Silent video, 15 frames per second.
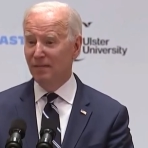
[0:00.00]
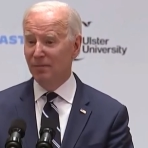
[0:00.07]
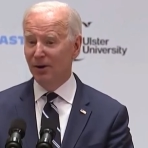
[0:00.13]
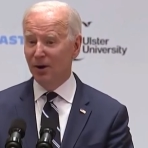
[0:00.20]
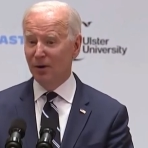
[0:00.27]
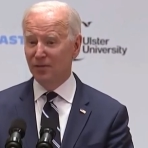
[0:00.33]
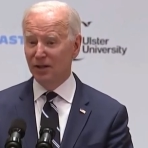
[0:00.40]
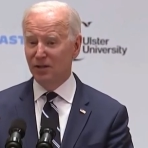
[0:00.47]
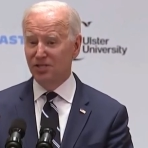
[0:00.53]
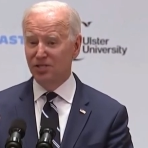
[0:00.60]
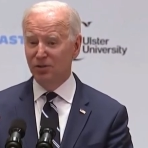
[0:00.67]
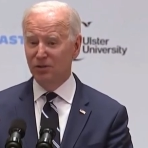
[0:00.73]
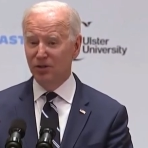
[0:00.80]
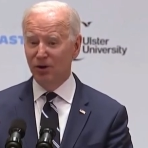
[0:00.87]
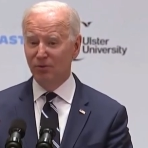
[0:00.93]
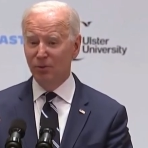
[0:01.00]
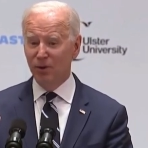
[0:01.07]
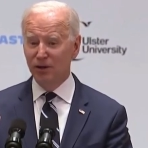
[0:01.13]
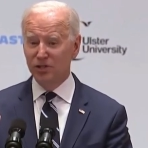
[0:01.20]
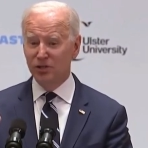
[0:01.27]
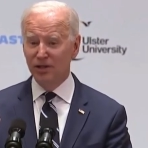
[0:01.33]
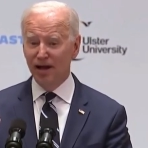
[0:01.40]
But on this, there's no
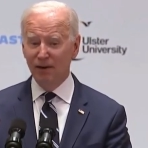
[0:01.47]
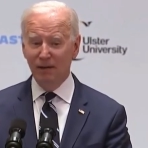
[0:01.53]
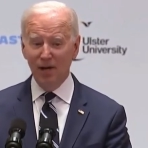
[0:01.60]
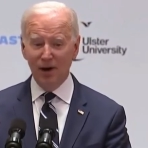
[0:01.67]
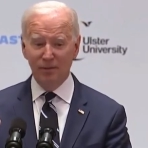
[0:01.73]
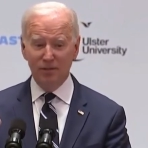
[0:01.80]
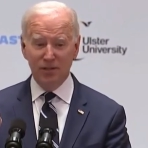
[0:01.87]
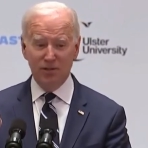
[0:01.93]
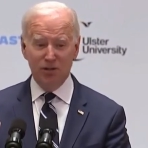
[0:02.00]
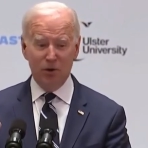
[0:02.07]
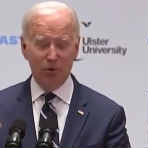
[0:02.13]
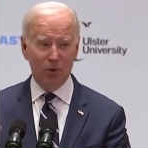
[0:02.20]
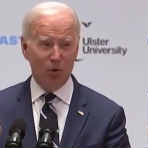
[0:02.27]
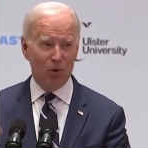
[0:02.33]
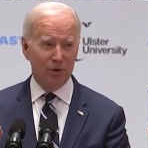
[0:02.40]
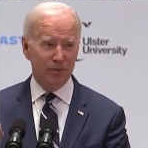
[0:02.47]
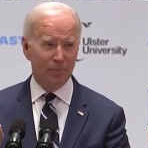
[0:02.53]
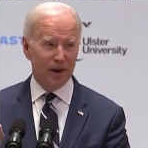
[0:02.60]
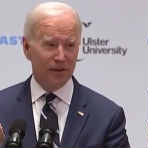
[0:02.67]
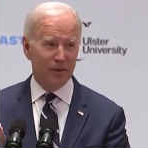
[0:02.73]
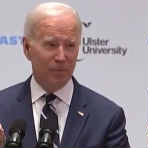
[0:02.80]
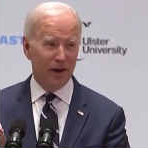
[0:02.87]
question. I love this new course
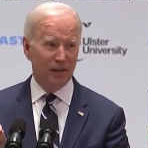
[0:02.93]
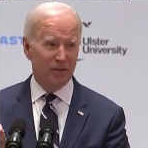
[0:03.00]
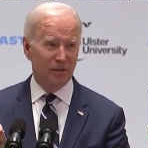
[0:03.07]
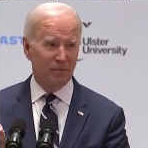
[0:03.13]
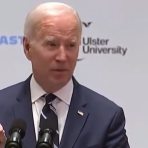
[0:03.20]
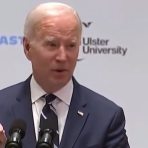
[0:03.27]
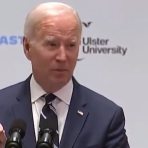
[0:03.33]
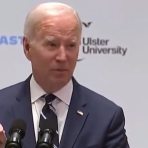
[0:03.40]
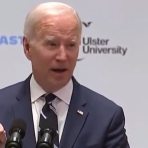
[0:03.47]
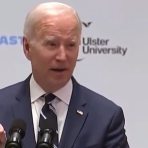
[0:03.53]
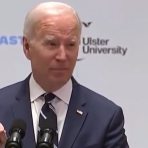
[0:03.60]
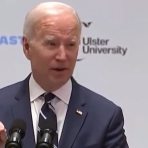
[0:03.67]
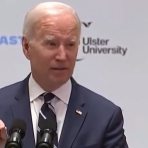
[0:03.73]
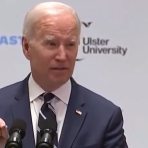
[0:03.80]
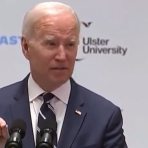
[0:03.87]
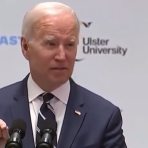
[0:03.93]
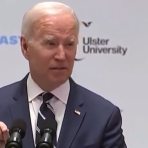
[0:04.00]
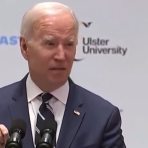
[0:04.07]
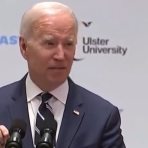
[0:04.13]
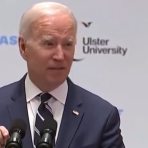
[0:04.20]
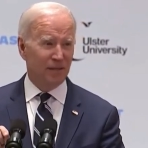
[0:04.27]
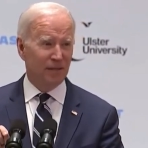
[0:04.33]
by the Lazy Programmer.
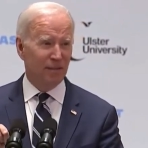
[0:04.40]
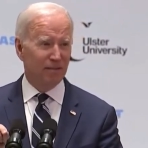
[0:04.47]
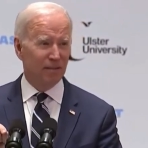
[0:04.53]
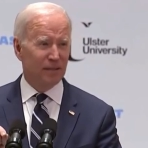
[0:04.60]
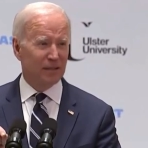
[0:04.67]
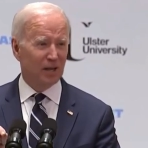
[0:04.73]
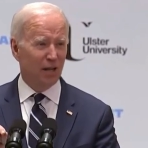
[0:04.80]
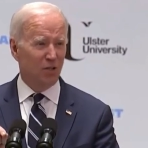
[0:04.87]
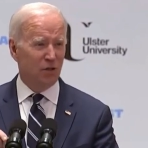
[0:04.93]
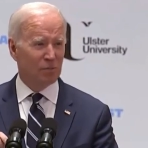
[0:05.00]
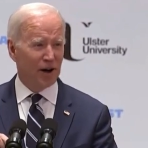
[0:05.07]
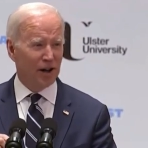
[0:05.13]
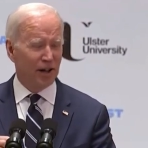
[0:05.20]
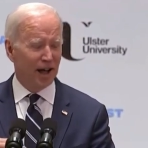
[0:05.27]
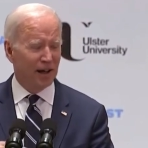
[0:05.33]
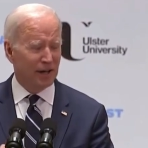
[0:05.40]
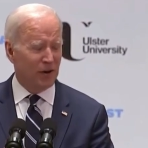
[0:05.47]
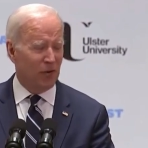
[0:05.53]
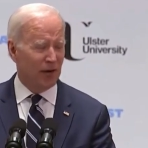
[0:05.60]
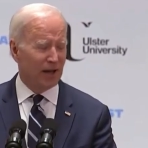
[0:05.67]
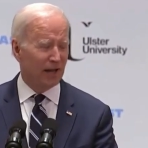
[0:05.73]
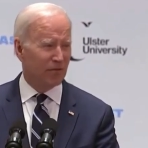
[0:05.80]
It's about how to
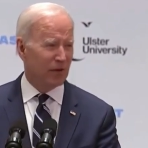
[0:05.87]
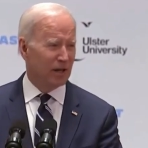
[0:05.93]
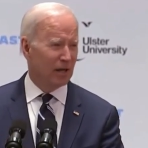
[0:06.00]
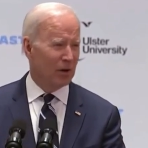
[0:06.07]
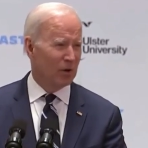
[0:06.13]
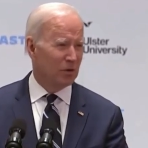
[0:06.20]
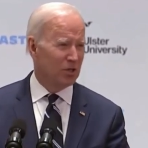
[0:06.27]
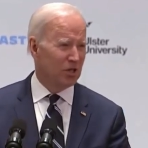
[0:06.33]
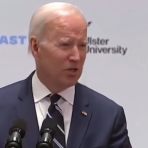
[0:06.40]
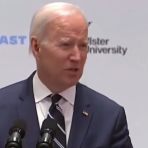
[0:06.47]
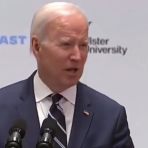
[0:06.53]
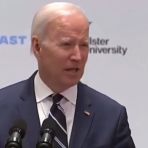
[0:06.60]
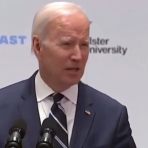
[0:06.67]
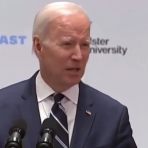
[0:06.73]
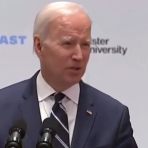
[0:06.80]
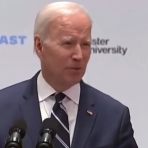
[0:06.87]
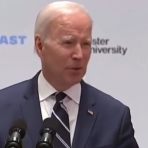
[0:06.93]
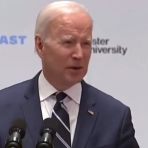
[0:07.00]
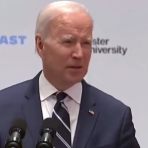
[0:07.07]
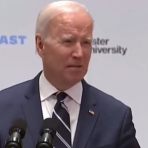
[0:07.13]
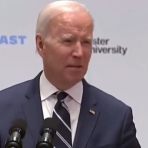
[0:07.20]
create videos, just like this one.